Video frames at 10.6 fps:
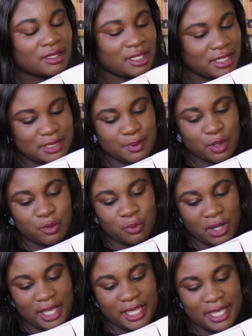it's spelled
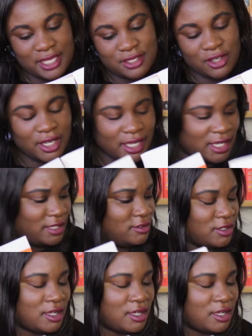Y-S-R-A.